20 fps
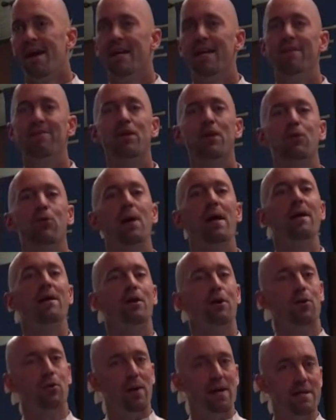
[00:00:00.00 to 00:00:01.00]
An even
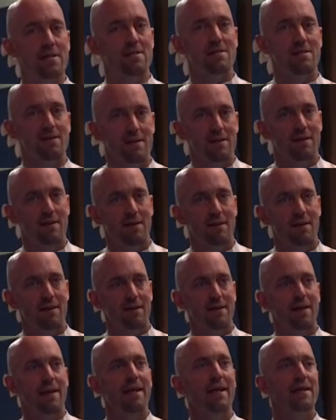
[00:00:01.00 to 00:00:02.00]
greater grace
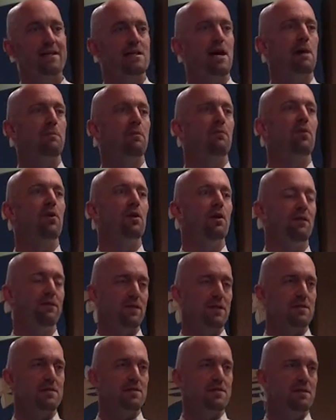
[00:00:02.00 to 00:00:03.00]
laid on top of all
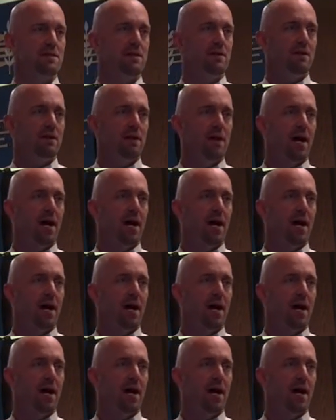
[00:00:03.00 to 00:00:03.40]
of this